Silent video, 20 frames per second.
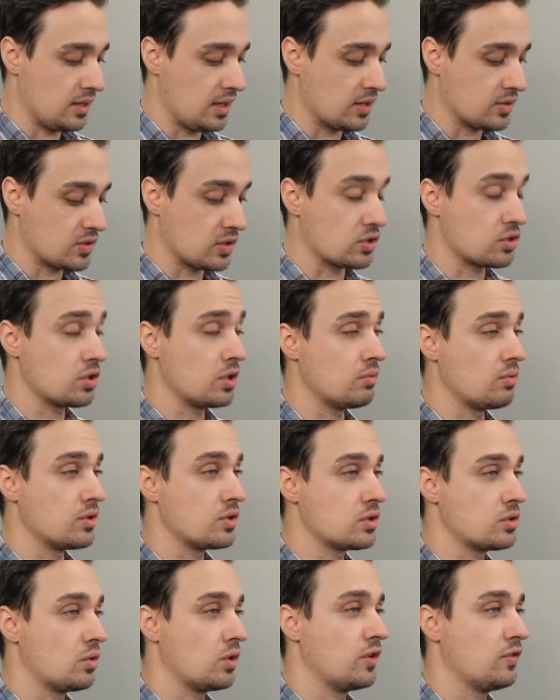yes, it should
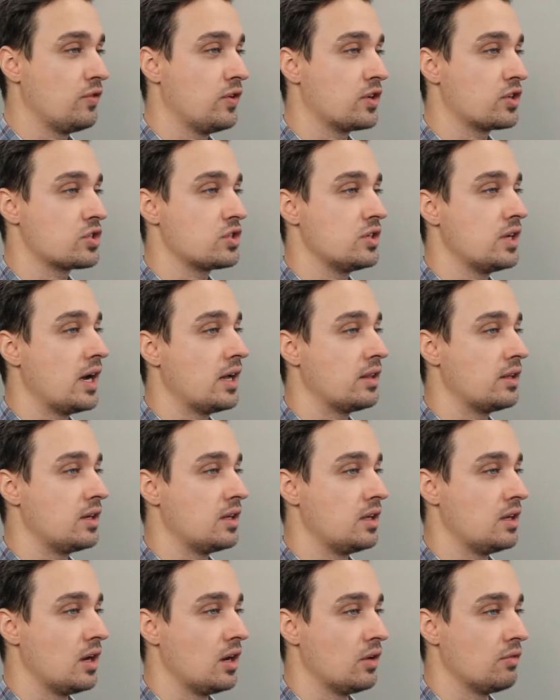restore the
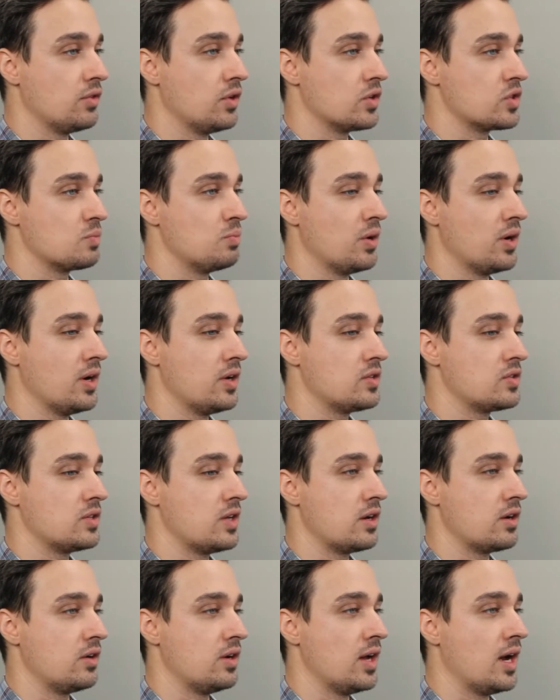functionality of those buttons
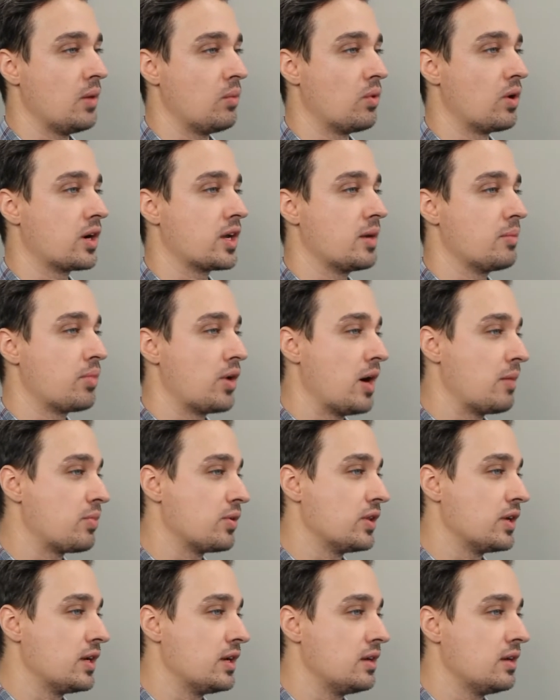that are not working
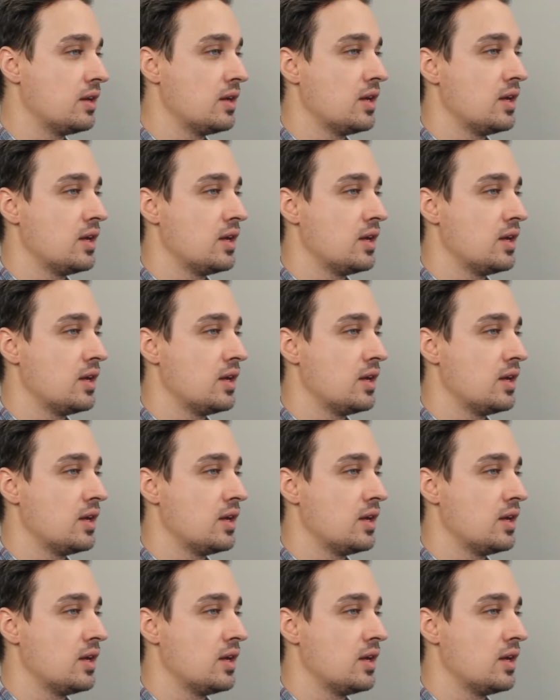properly.